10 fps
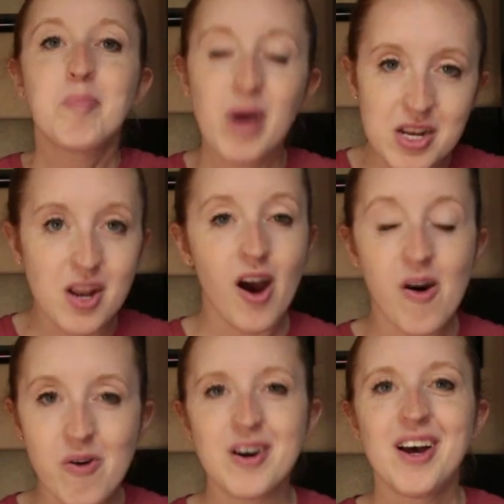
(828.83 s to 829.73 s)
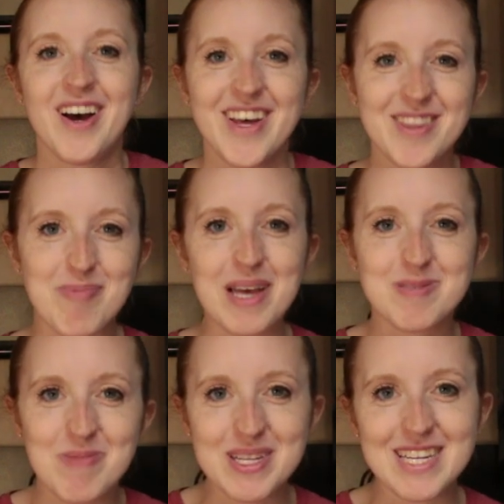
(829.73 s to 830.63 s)
But no, the
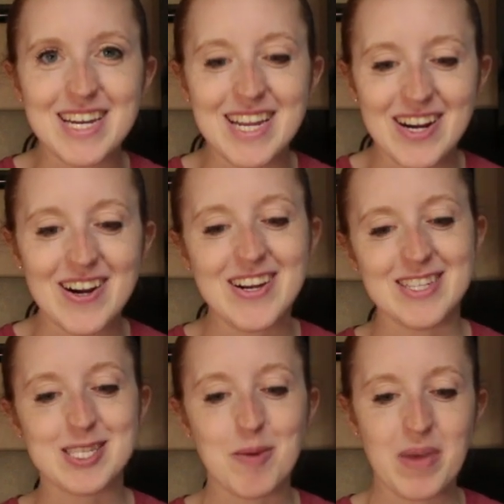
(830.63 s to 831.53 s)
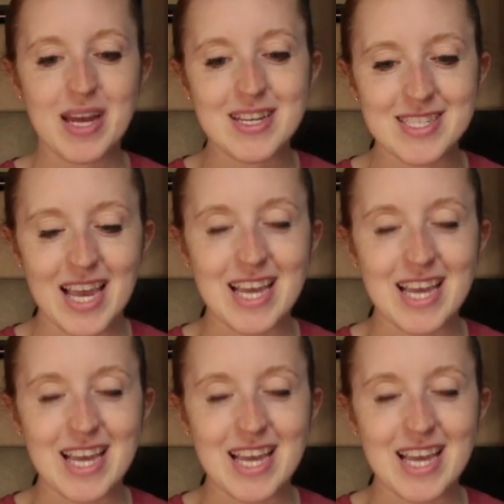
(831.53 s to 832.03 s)
best building here is Cabana's